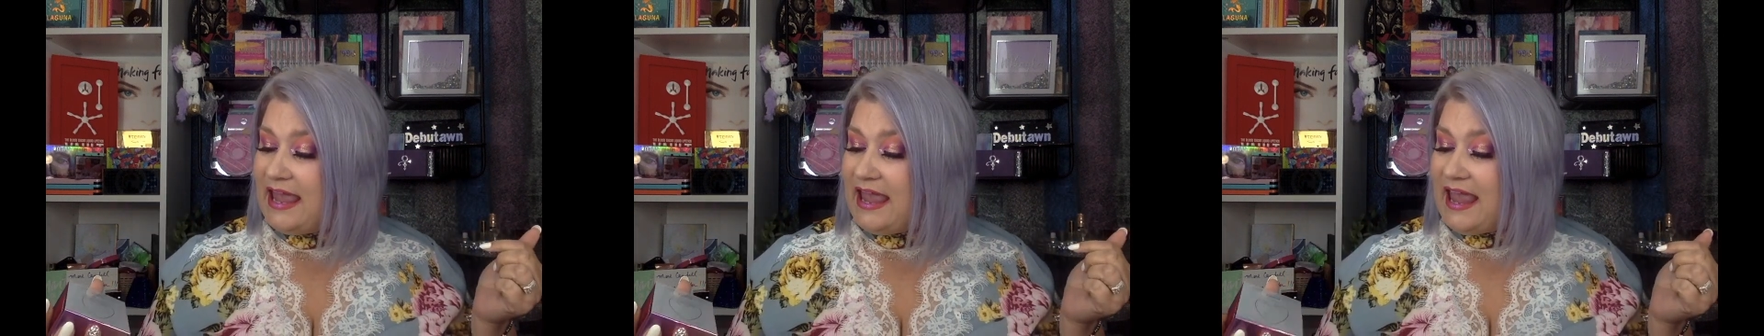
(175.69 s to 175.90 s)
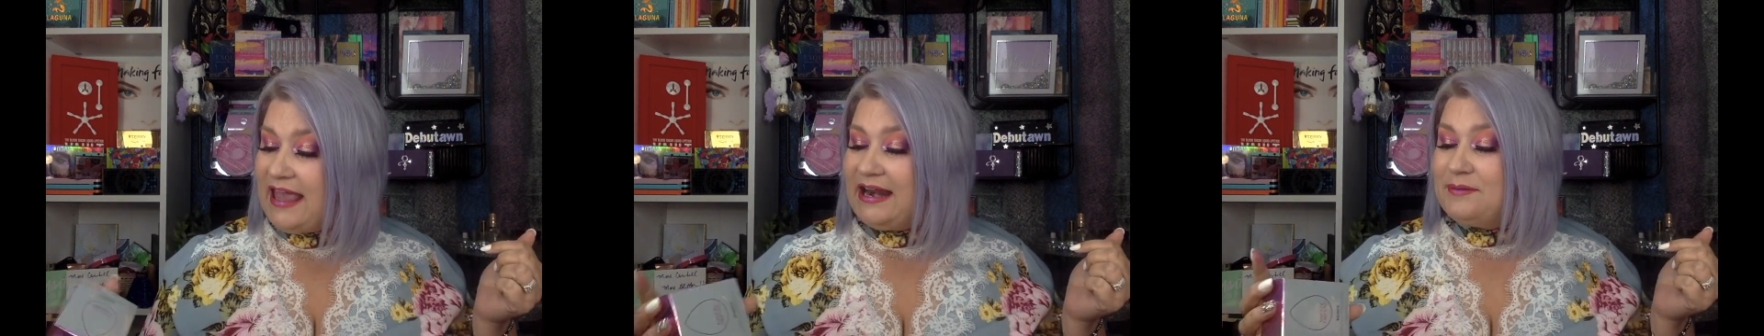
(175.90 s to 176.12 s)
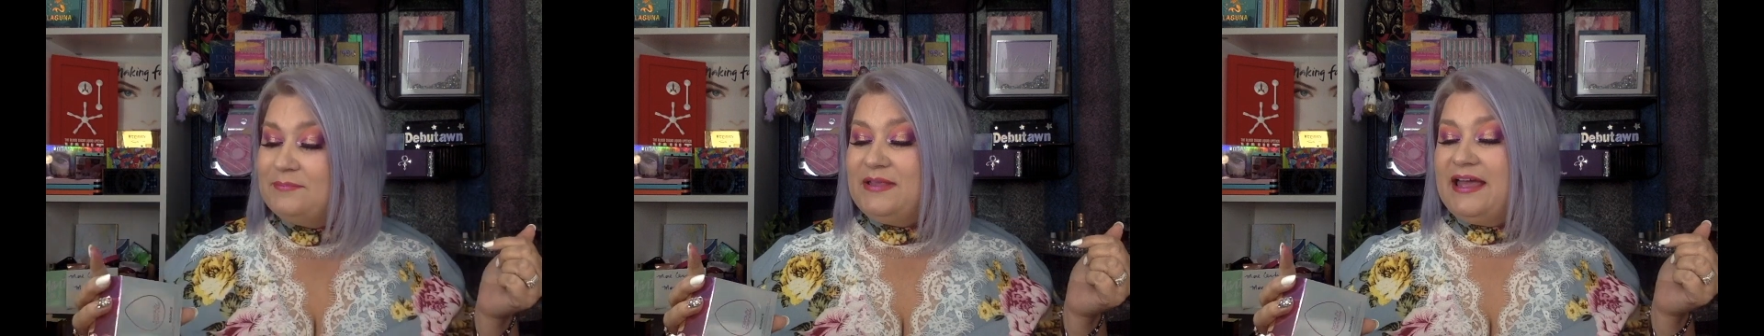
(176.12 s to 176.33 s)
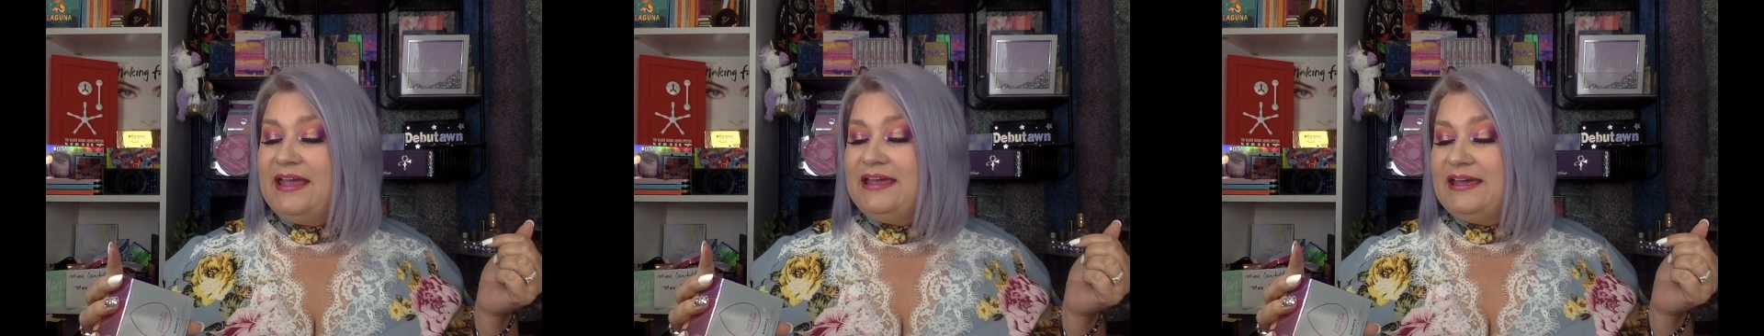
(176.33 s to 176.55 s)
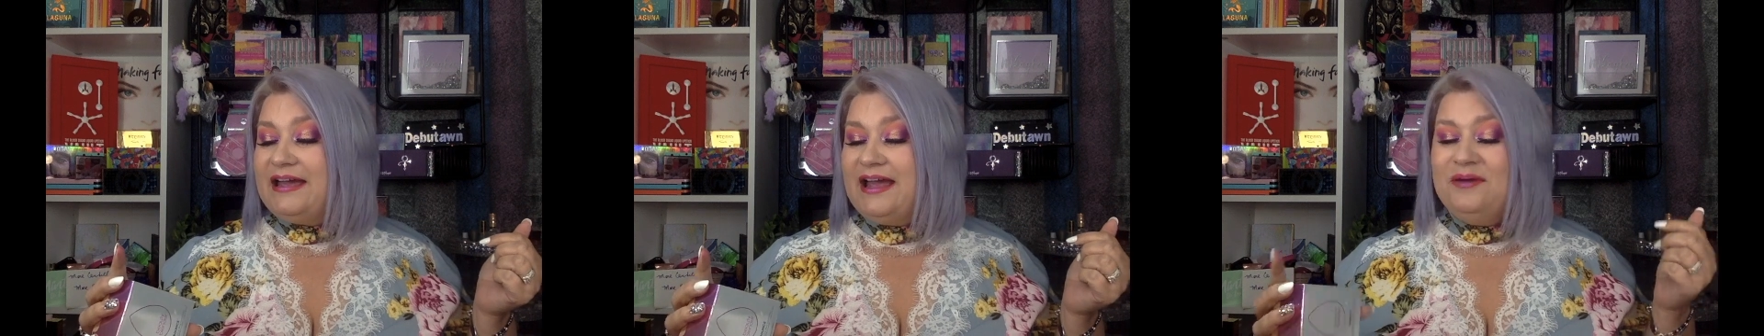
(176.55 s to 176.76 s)
and I'm
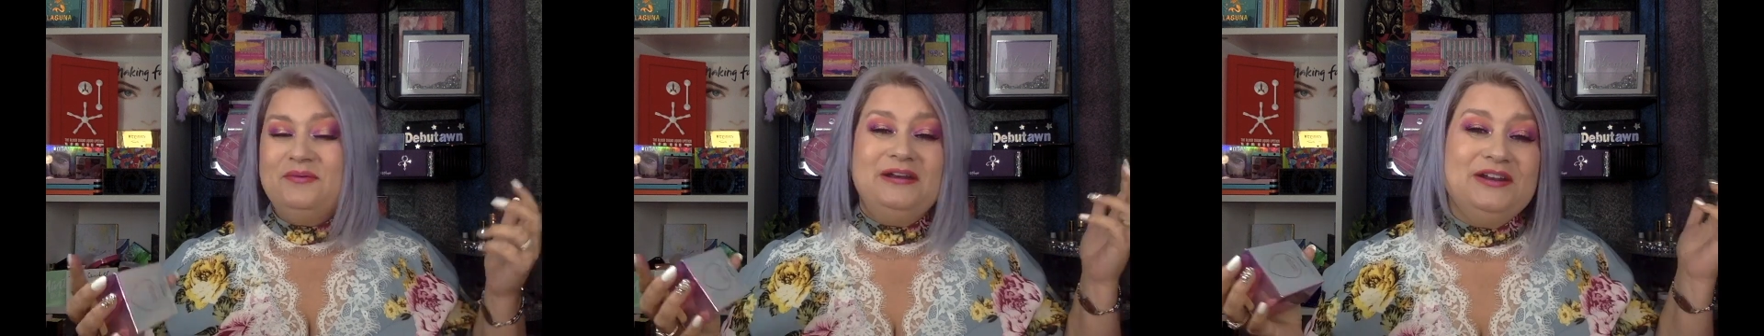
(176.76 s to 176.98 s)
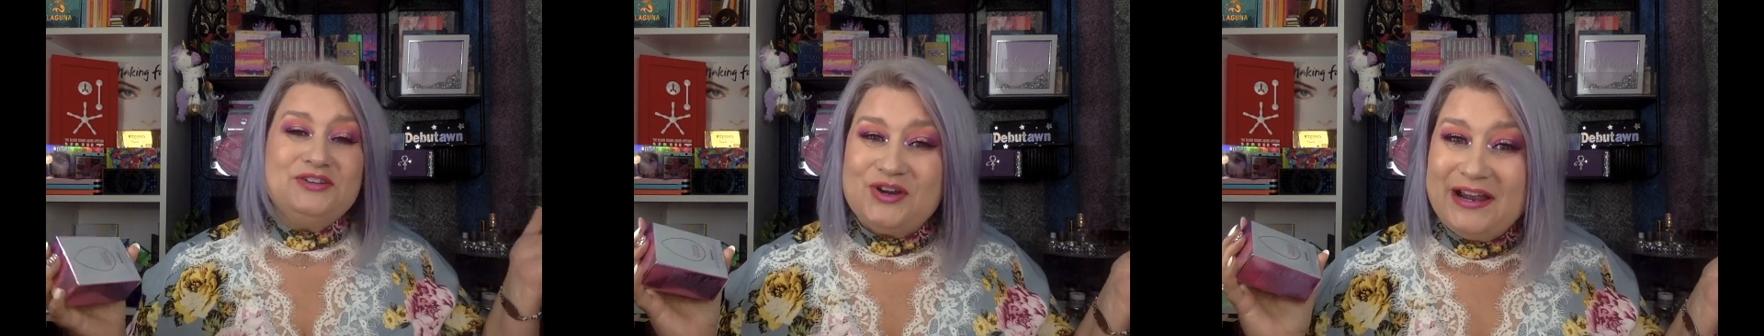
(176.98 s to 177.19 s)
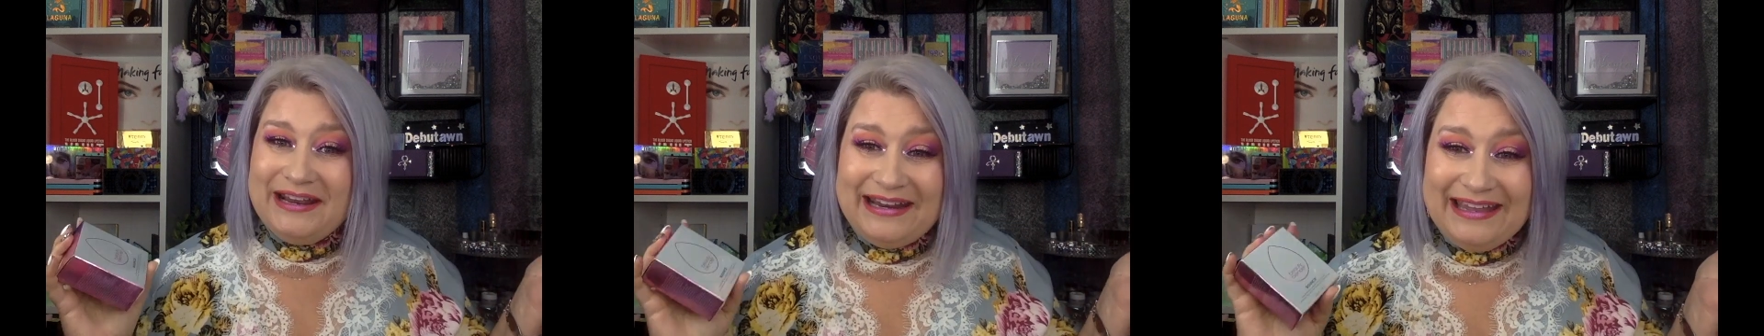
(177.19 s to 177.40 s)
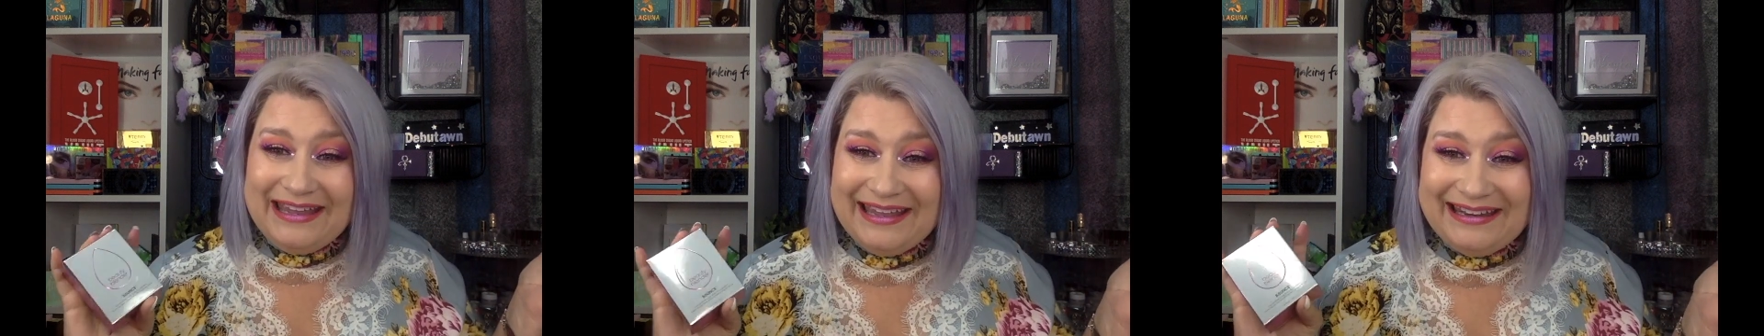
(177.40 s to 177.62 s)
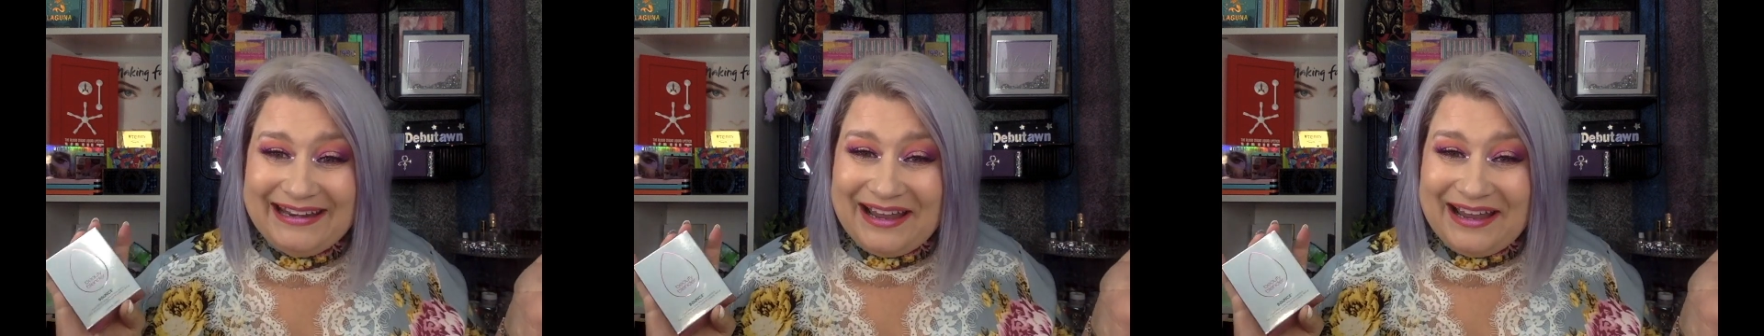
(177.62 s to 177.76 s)
like, I want to try it again.